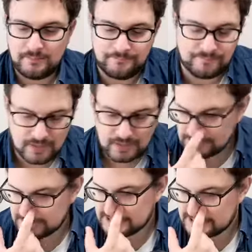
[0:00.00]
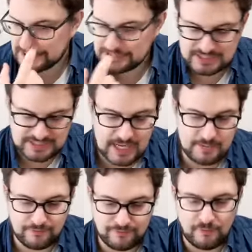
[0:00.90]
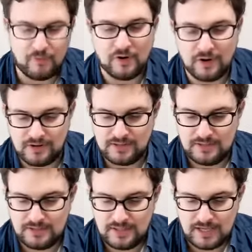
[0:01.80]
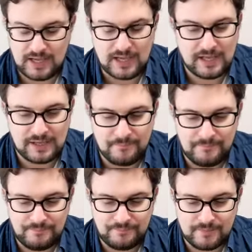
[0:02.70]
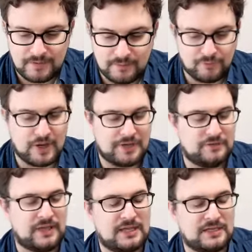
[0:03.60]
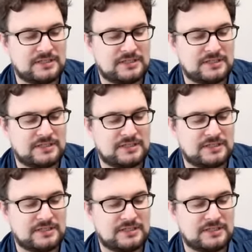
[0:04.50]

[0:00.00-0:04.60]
I'll just say uh before I do that, it's